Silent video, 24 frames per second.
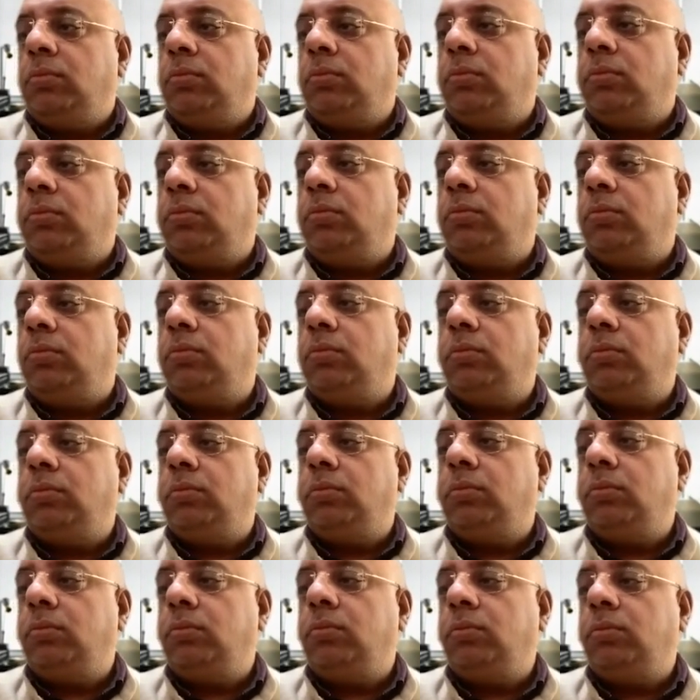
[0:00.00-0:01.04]

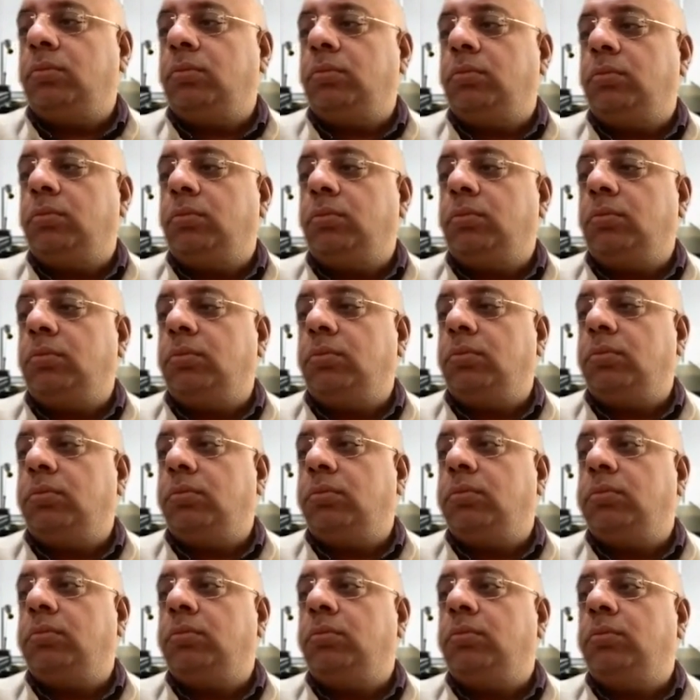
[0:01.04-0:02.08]

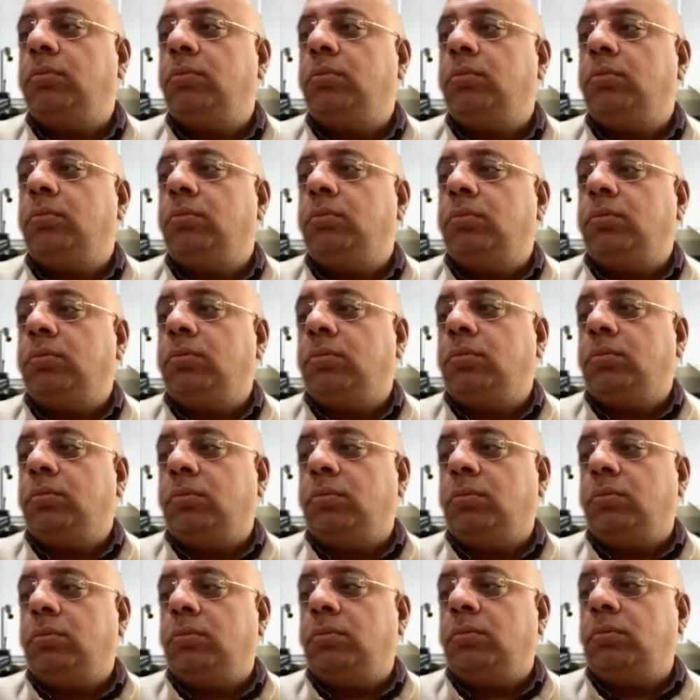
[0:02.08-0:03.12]

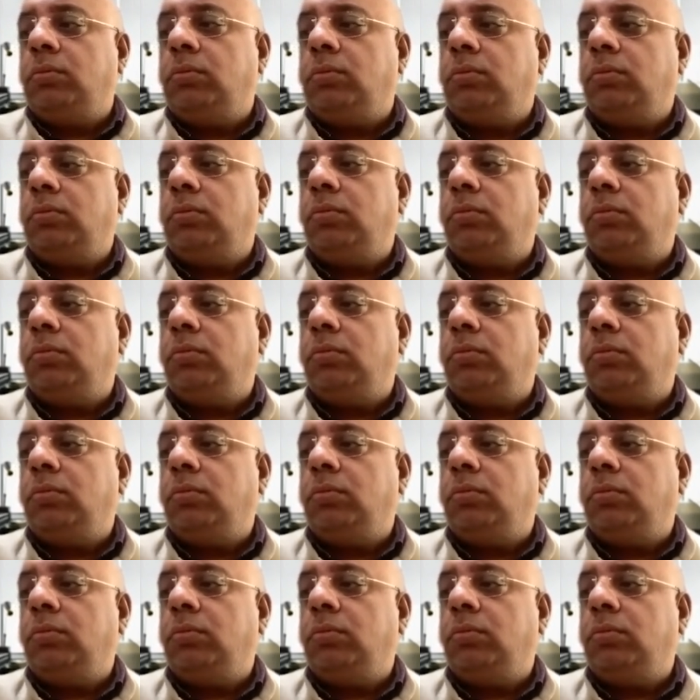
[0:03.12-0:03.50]
[no speech]